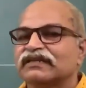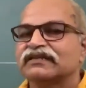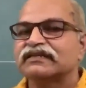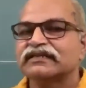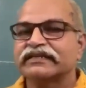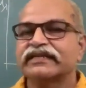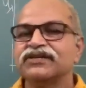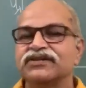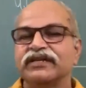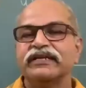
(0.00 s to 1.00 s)
It is
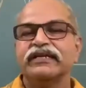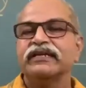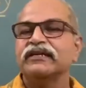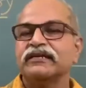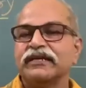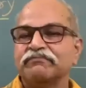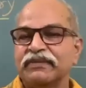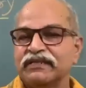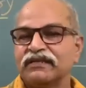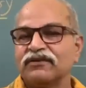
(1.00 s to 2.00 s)
essentially a
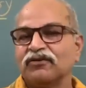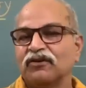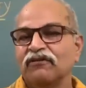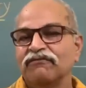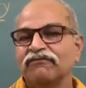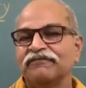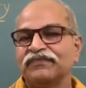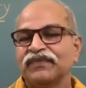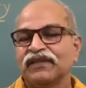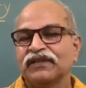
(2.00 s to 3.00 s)
measure of
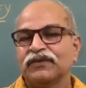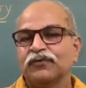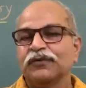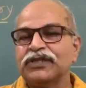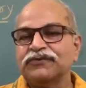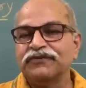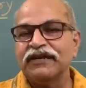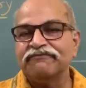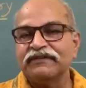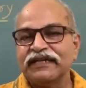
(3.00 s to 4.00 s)
which
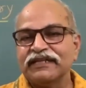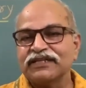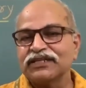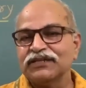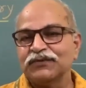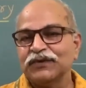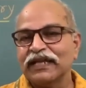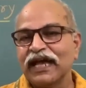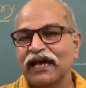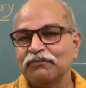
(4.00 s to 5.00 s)
wavelengths
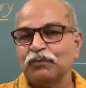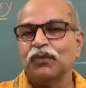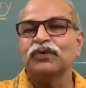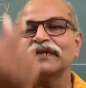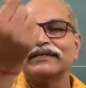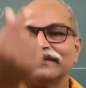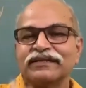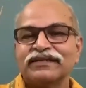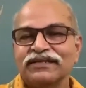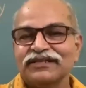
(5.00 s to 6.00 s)
will have more
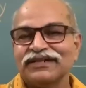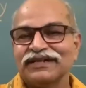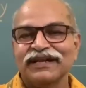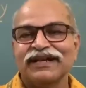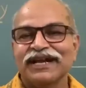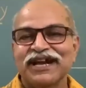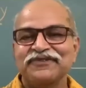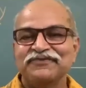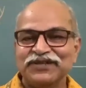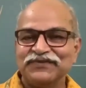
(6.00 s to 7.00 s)
energy
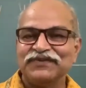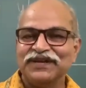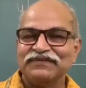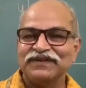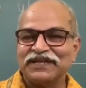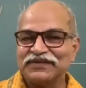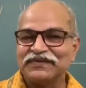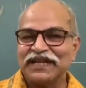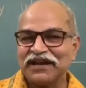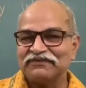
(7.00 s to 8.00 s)
and which wavelengths
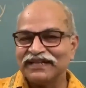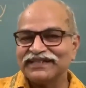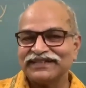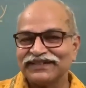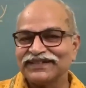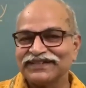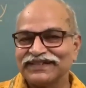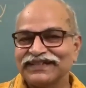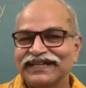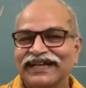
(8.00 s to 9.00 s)
will have less
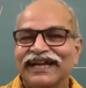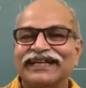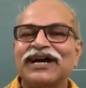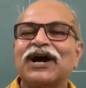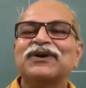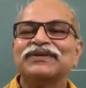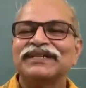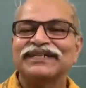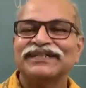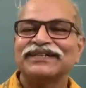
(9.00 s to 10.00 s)
energy, and how
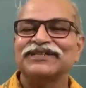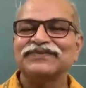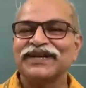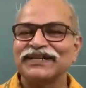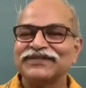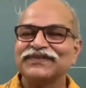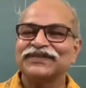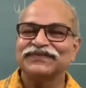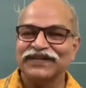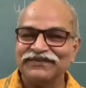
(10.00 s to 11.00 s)
that energy varies
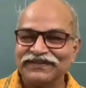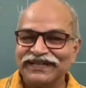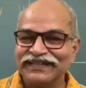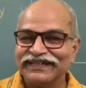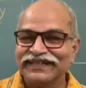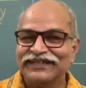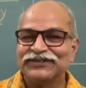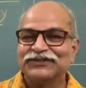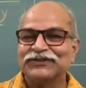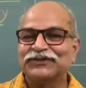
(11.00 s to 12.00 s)
with wavelength.
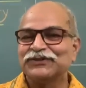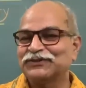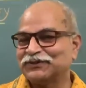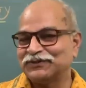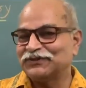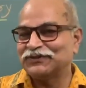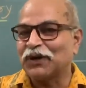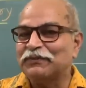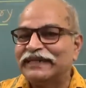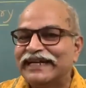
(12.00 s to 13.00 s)
So
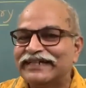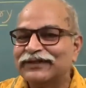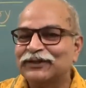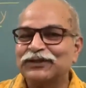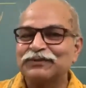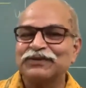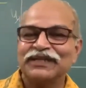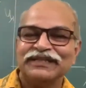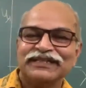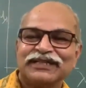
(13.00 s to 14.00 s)
dominant
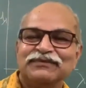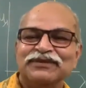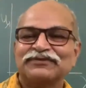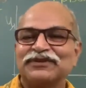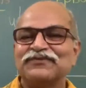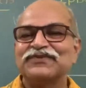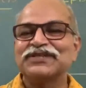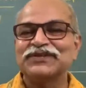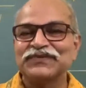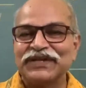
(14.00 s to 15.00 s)
contribution is coming from
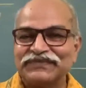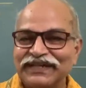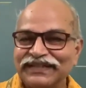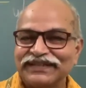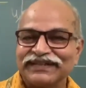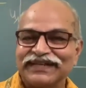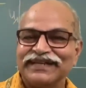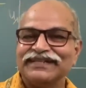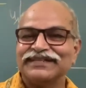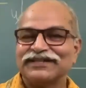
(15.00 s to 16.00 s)
which wavelength
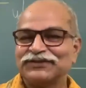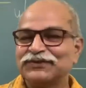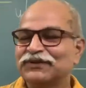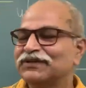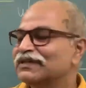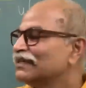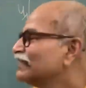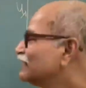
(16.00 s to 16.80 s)
range and so on.